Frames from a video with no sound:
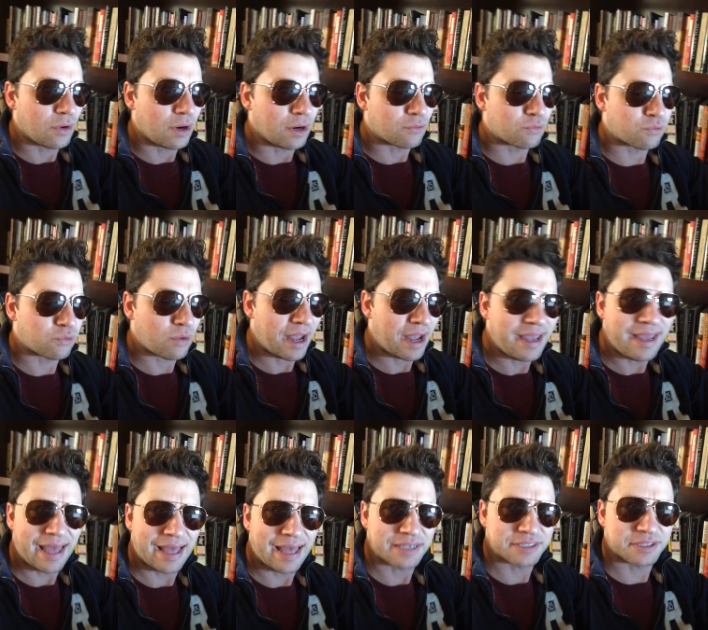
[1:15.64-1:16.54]
Rey
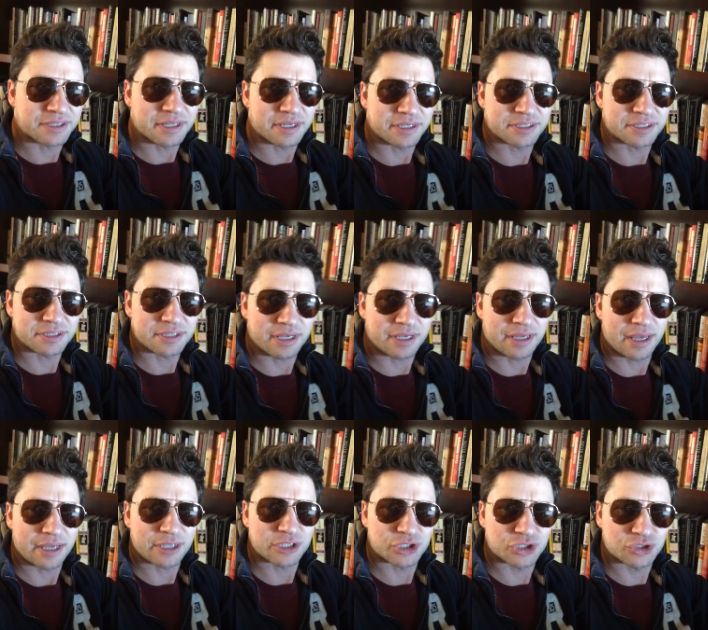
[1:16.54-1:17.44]
has this
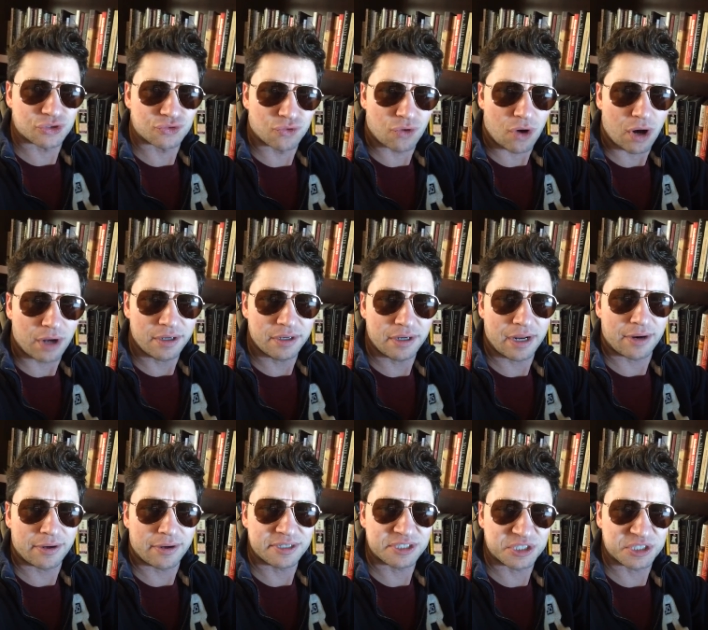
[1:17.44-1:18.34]

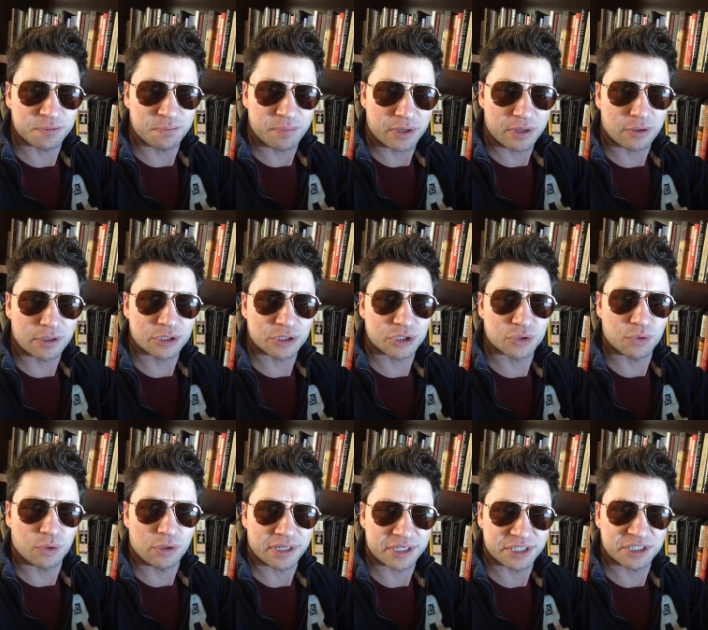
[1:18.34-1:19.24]
extraordinary
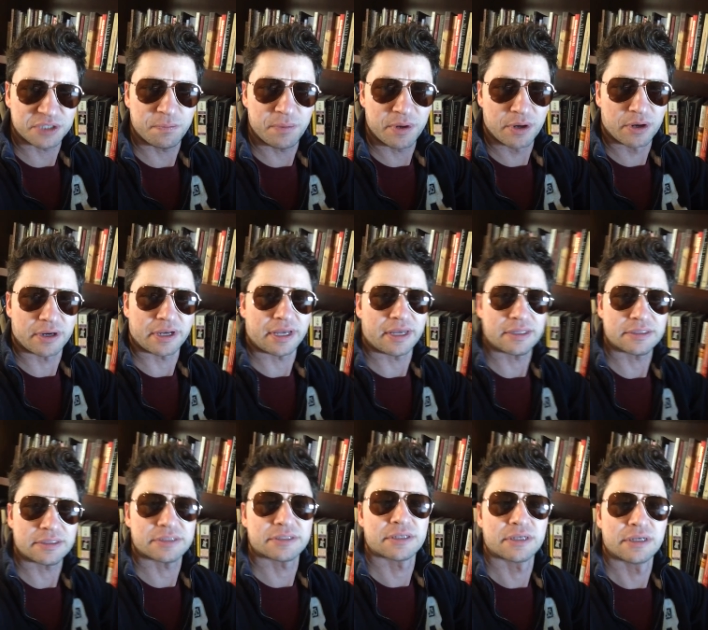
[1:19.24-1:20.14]
spiritual
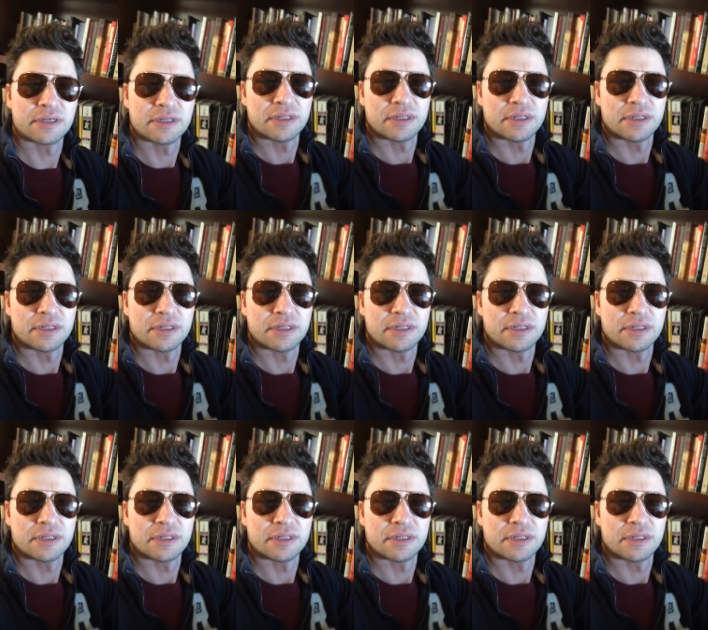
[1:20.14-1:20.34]
experience